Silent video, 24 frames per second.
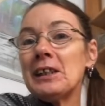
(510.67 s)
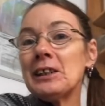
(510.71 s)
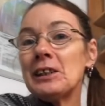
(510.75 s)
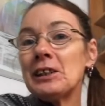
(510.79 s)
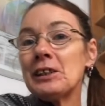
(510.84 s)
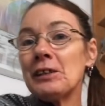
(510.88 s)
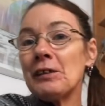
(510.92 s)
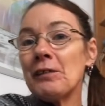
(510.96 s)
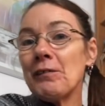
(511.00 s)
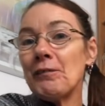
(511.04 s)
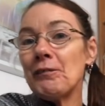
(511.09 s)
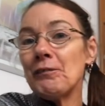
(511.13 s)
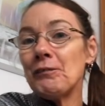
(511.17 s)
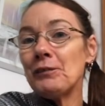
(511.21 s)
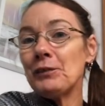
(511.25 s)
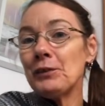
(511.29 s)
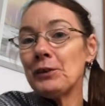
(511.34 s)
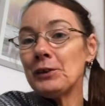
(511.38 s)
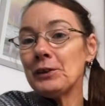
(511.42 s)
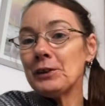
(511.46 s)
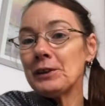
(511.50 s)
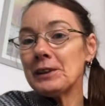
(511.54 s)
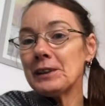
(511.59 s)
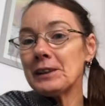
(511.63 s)
to
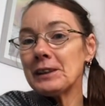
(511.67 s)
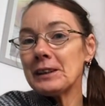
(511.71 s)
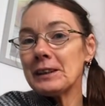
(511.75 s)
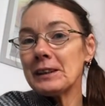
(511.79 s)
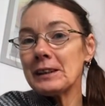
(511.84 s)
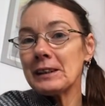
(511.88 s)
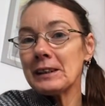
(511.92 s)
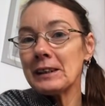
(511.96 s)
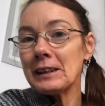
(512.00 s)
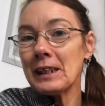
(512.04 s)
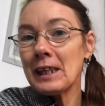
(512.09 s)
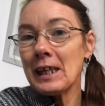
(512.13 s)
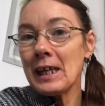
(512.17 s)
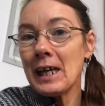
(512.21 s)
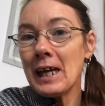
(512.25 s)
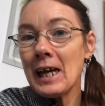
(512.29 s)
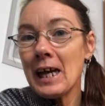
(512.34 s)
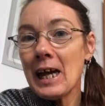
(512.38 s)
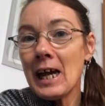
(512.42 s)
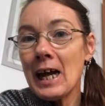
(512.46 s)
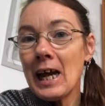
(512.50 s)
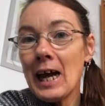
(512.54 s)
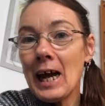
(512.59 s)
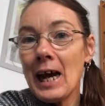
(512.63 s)
foot,
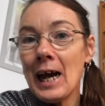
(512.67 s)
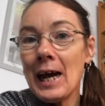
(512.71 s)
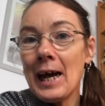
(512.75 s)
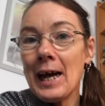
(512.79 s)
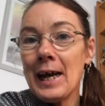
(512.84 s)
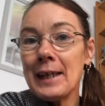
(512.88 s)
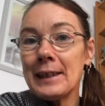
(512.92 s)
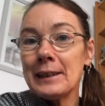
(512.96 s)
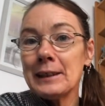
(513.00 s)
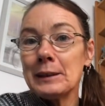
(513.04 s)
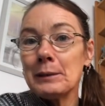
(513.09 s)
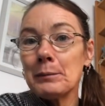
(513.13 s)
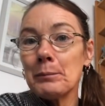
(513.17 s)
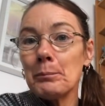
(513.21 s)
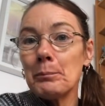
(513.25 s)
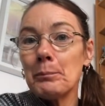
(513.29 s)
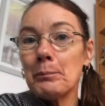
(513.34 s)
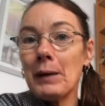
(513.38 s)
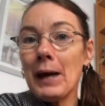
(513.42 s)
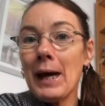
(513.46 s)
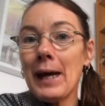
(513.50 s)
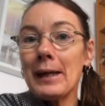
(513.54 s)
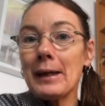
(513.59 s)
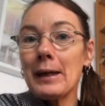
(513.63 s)
and
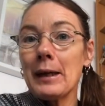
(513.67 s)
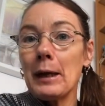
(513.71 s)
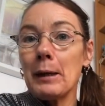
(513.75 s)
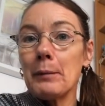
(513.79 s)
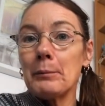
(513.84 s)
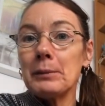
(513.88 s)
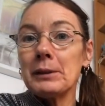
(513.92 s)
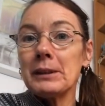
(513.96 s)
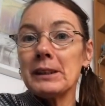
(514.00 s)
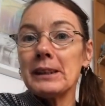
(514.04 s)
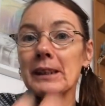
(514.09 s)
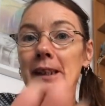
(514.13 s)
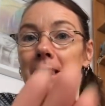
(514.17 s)
back up to